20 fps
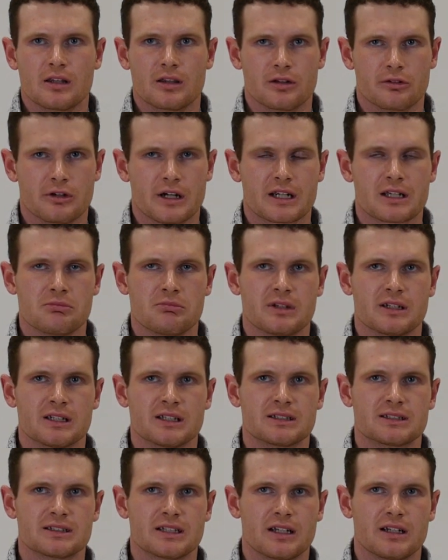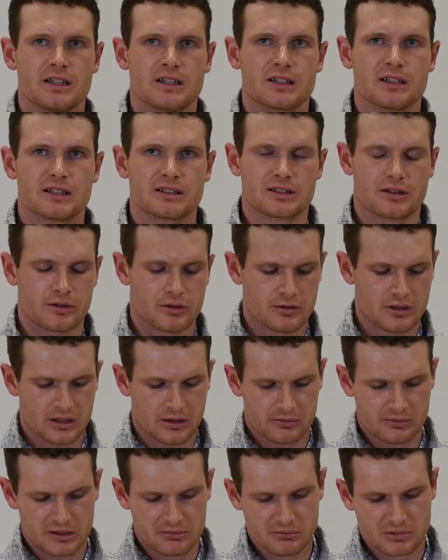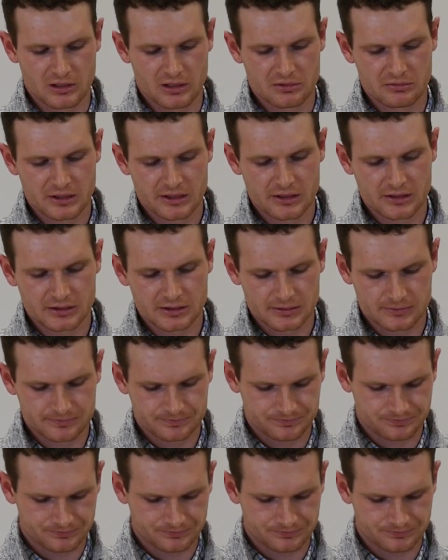The recommended setting is 33 millimeters.